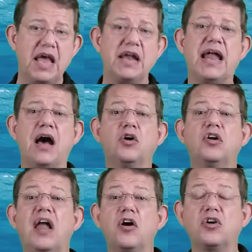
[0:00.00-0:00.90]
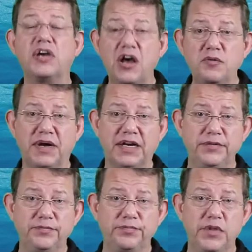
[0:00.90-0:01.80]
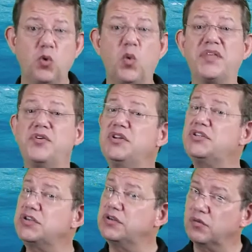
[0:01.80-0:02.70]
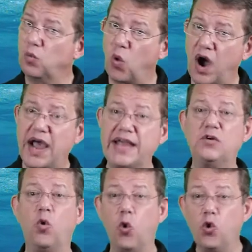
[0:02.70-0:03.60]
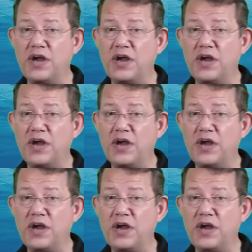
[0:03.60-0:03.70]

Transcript: Now, glaucoma, whether it's wide or